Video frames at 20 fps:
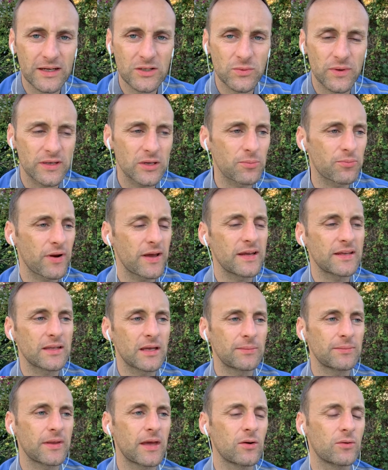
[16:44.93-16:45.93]
way you break
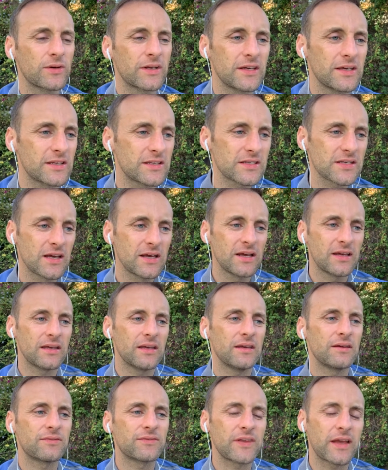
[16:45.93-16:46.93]
them down is
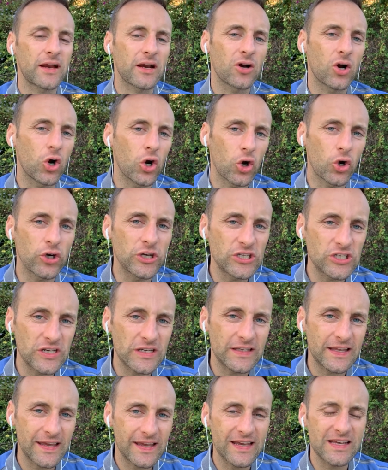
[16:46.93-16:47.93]
if they are
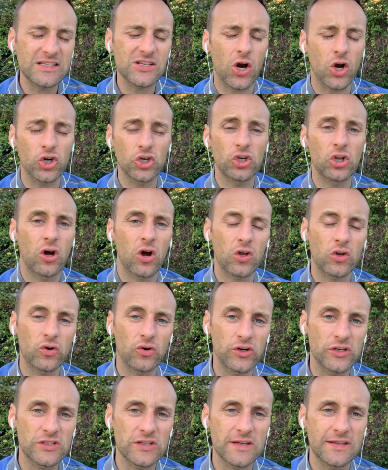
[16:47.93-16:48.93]
IGTs or
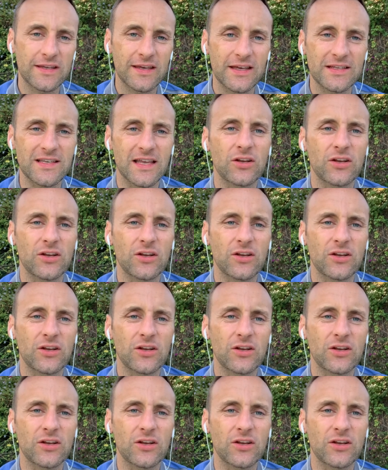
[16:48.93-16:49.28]
non-IGTs.